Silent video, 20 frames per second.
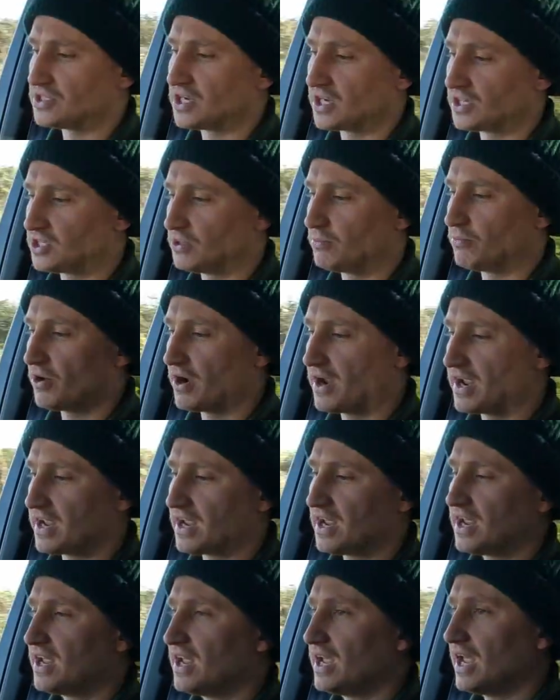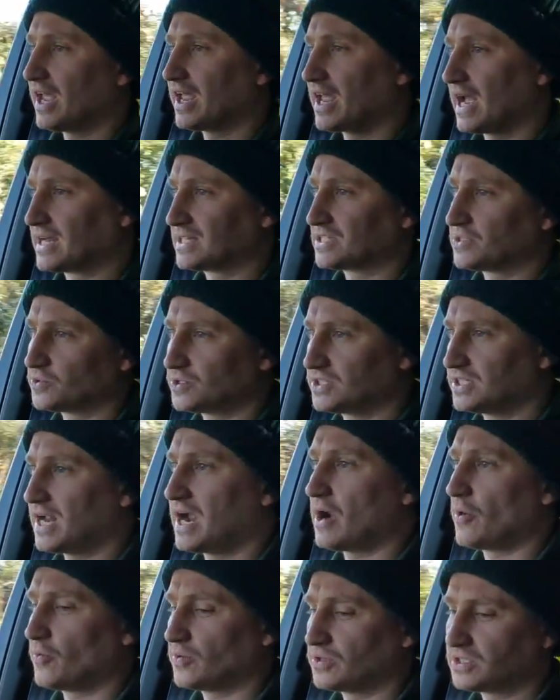you touch your brake, it cancels it
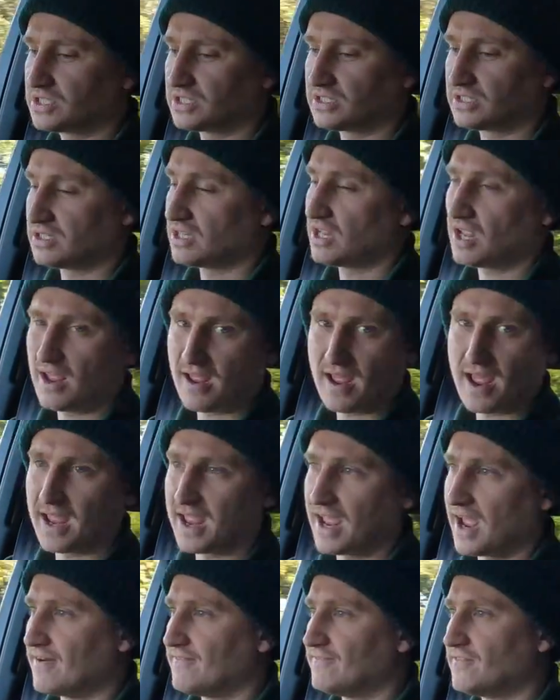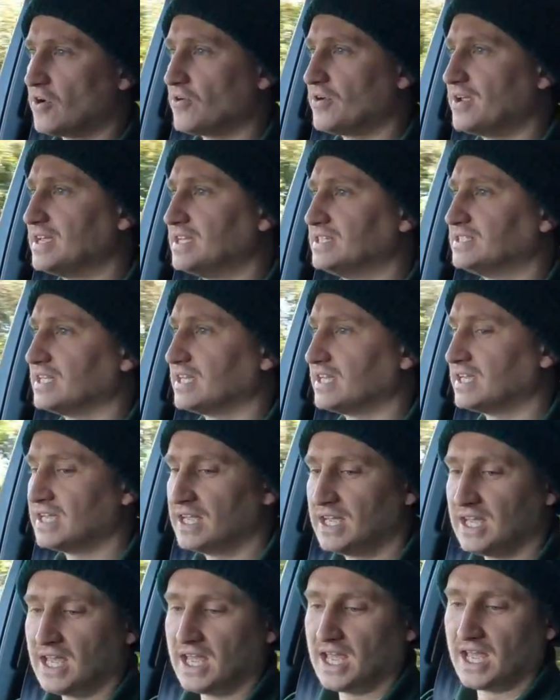out, which is again very easy.
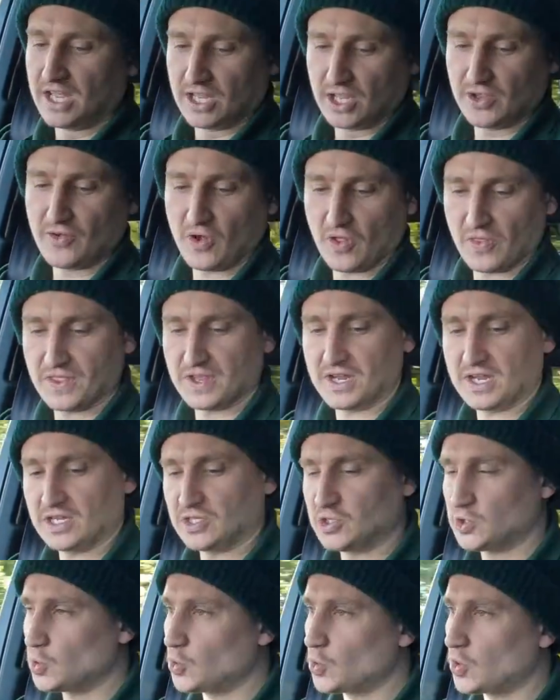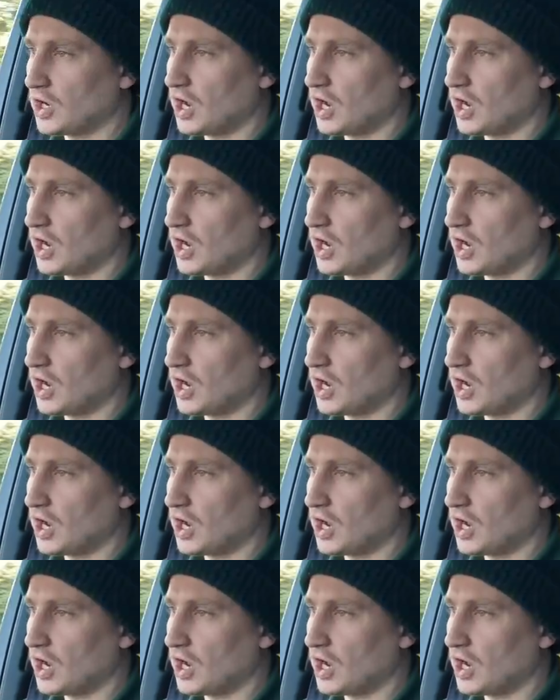You've got the dual